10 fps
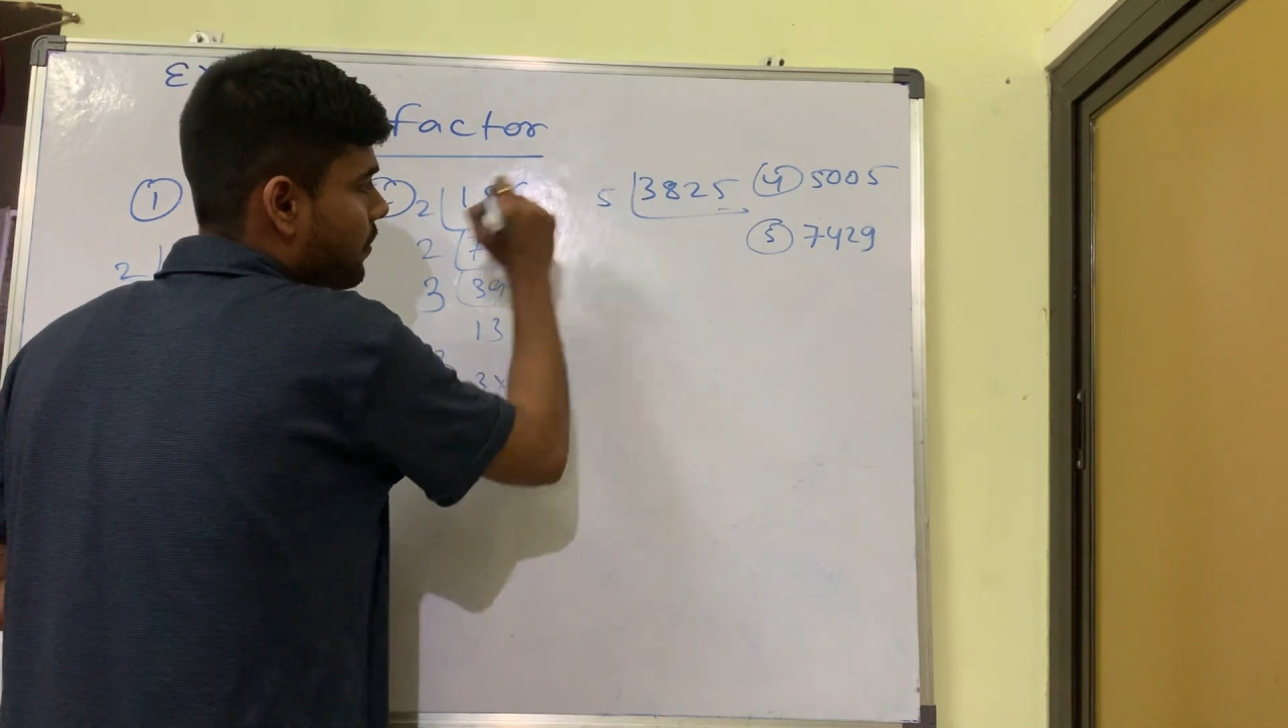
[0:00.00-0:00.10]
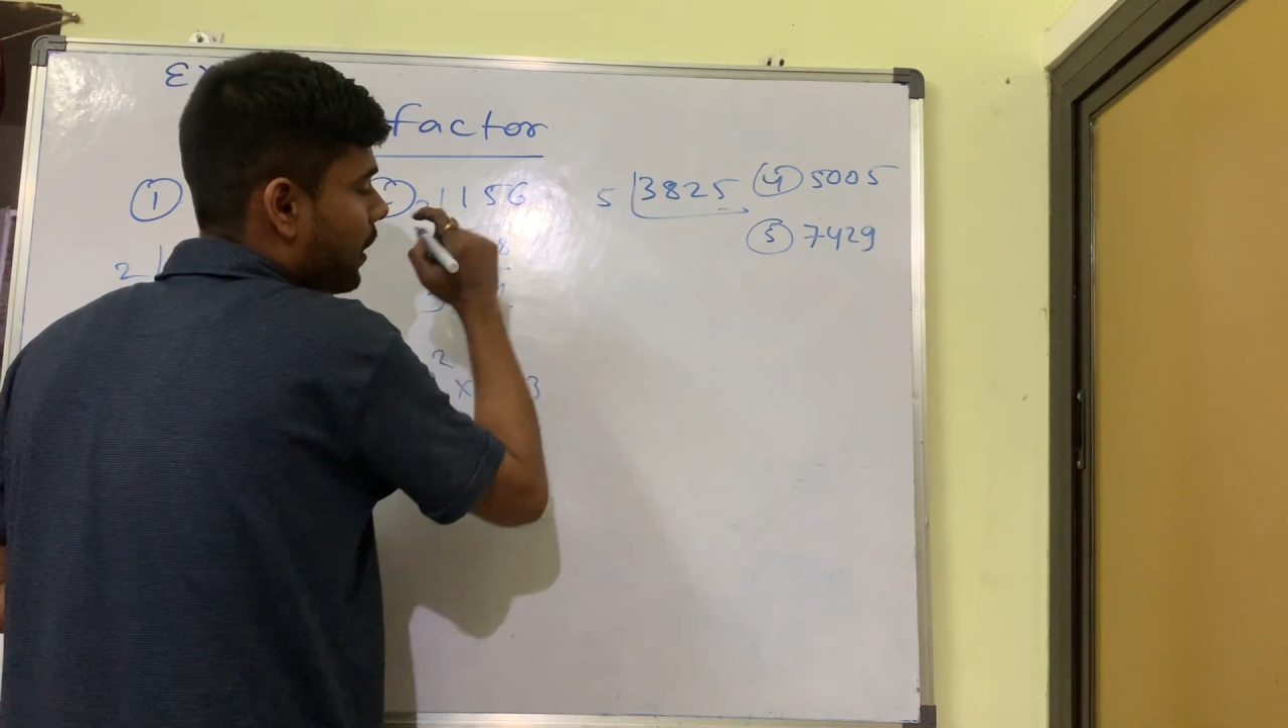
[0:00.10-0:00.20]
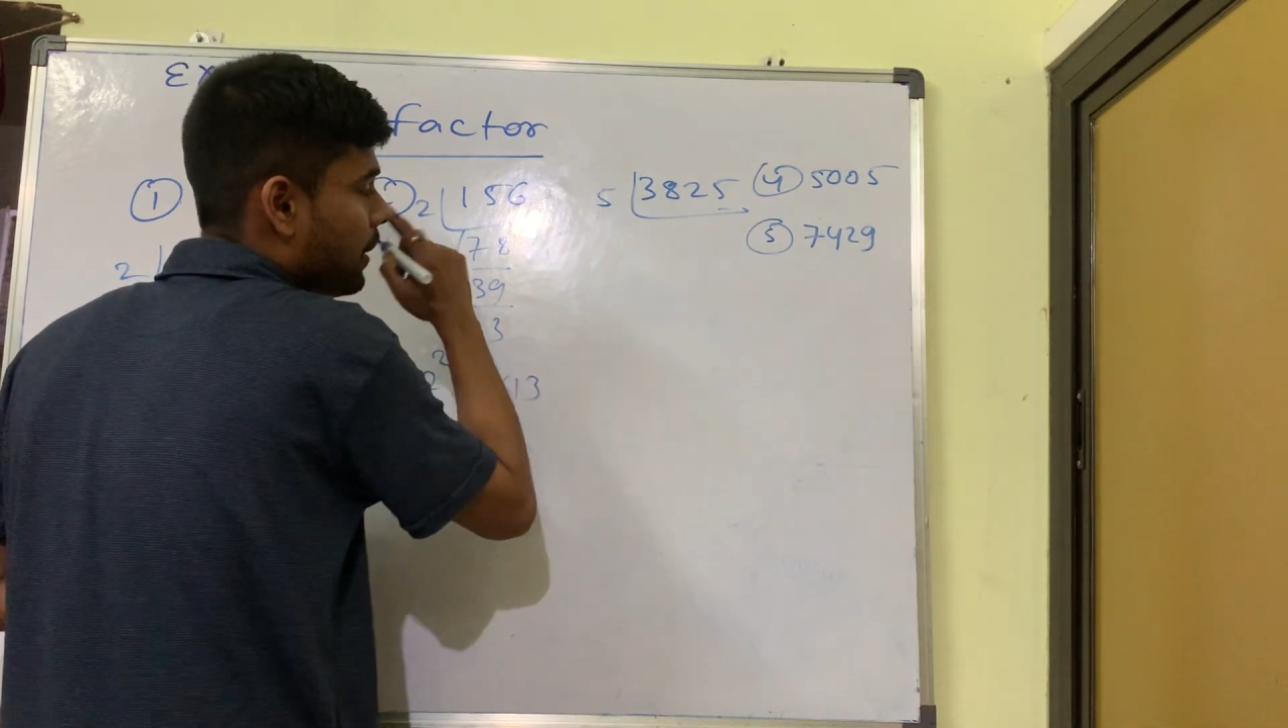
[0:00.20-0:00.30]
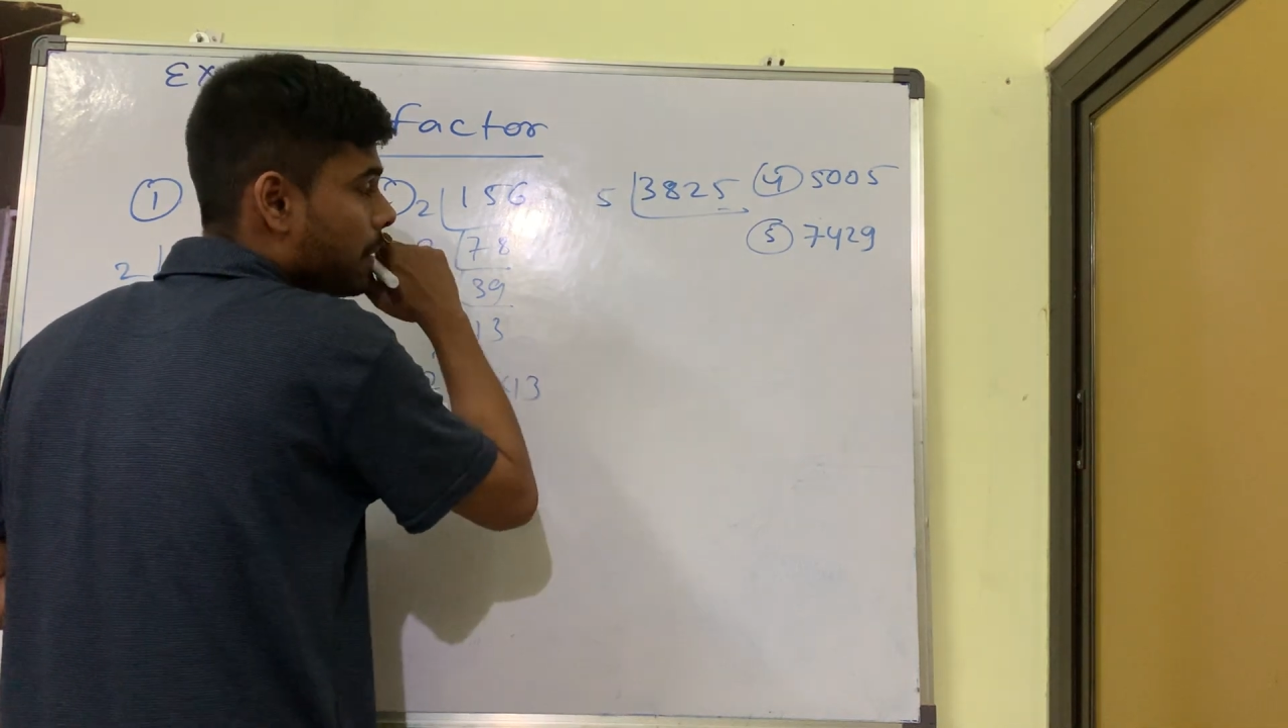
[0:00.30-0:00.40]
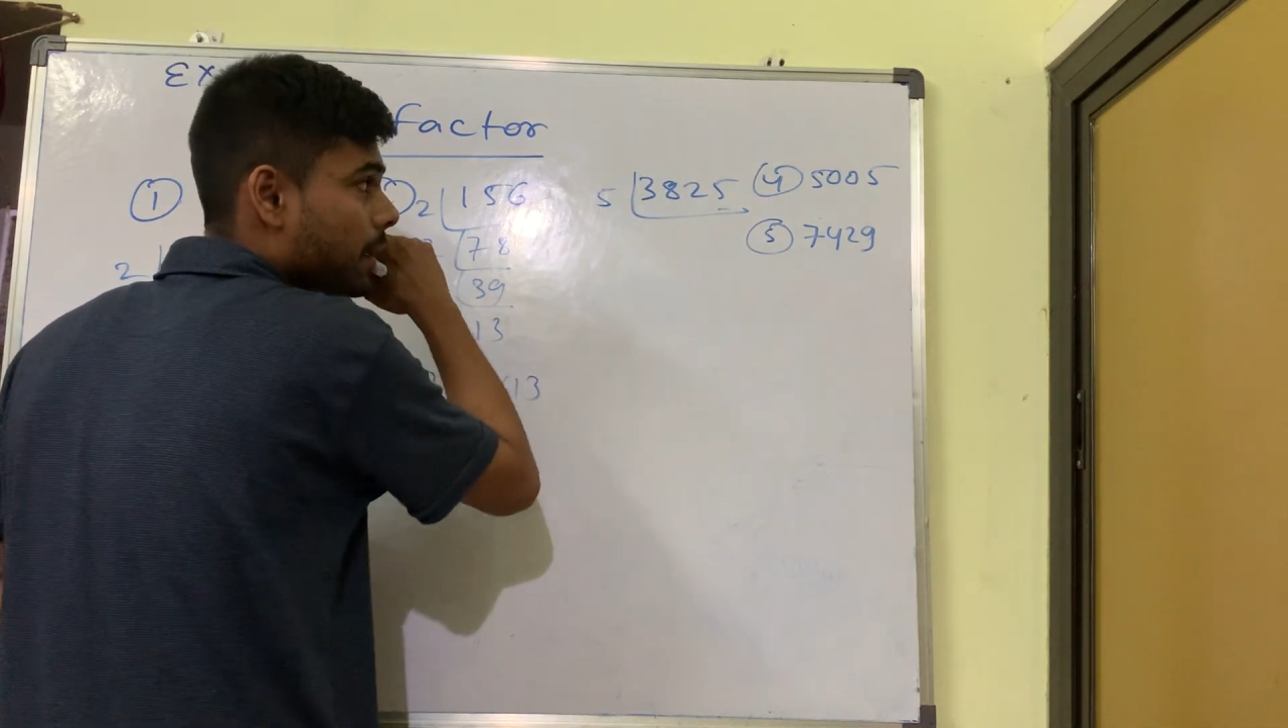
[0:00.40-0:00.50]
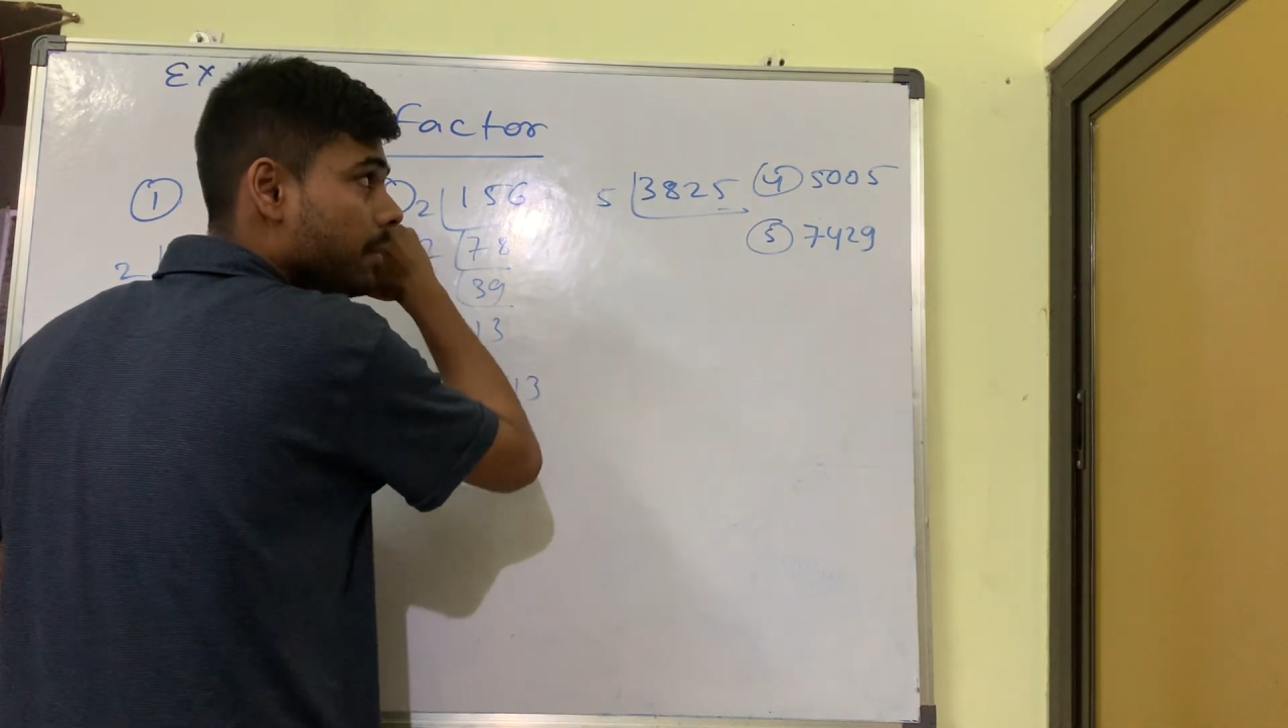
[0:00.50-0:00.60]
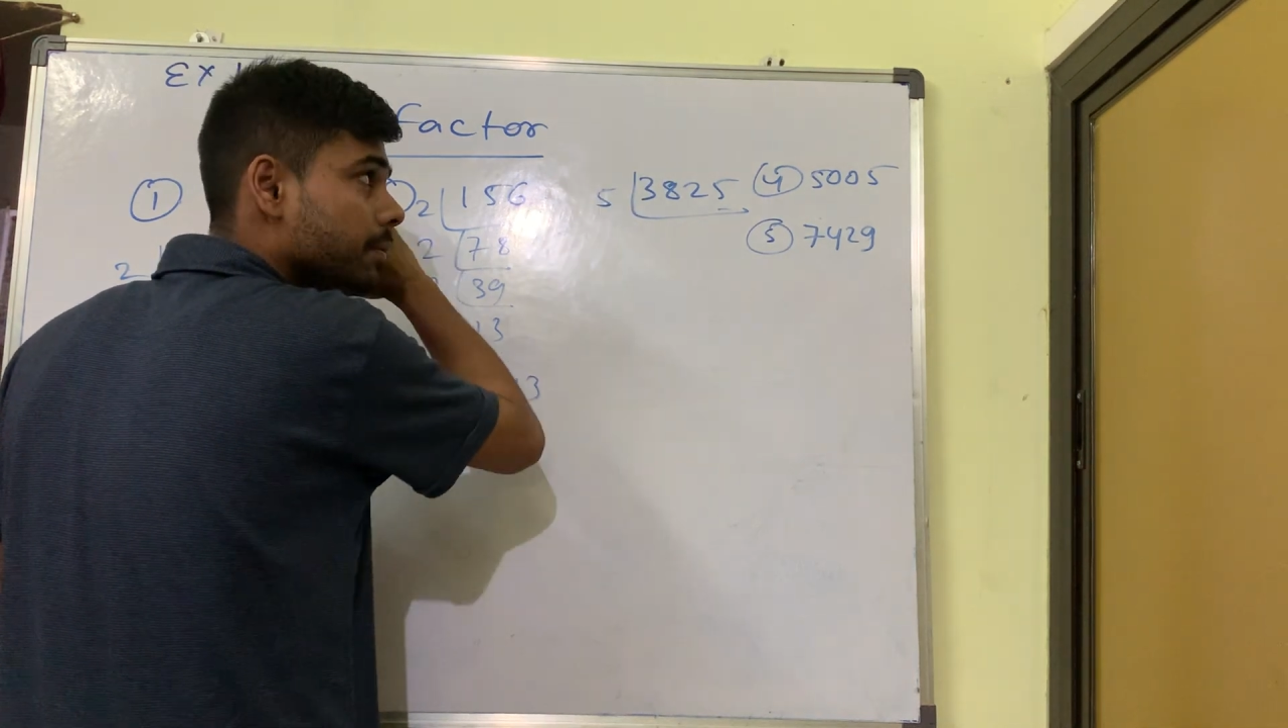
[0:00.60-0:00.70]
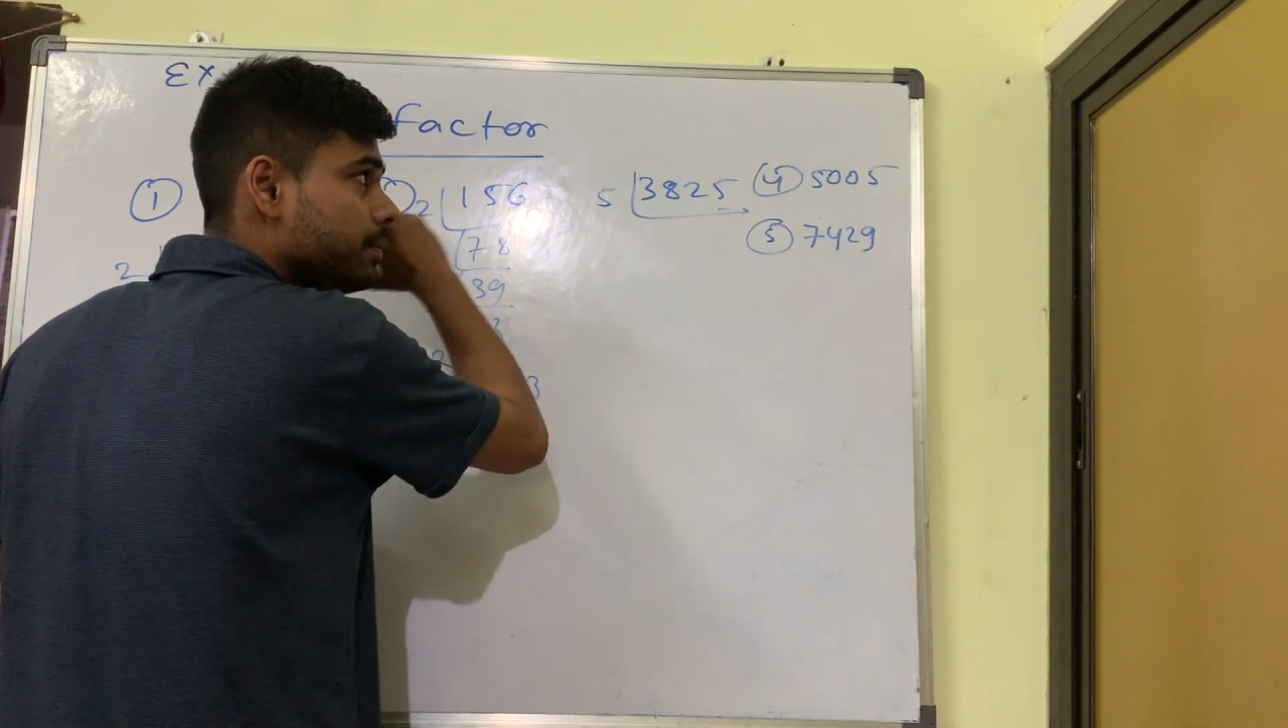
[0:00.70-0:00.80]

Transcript: 5 here.